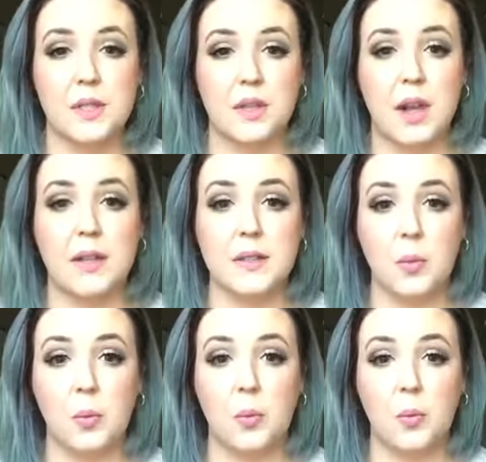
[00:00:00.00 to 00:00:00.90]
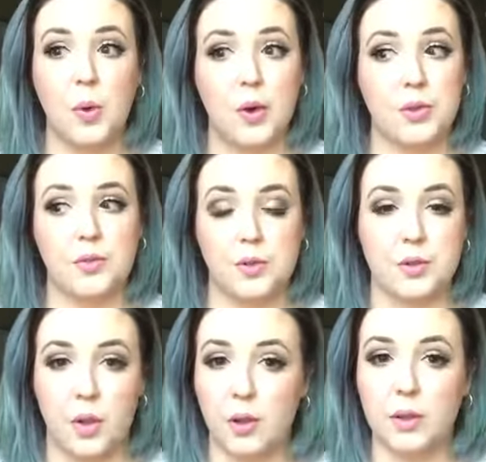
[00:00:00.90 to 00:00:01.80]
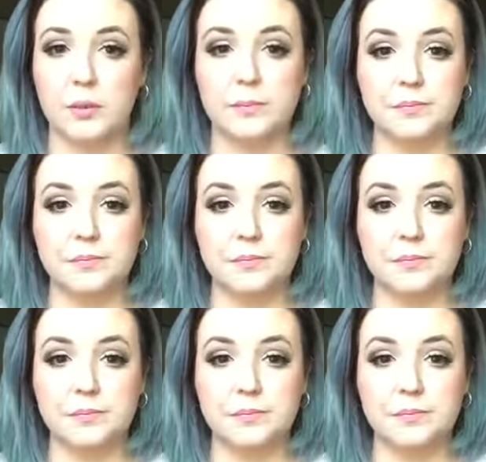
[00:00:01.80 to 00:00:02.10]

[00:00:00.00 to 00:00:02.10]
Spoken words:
you guys, on your first dollar.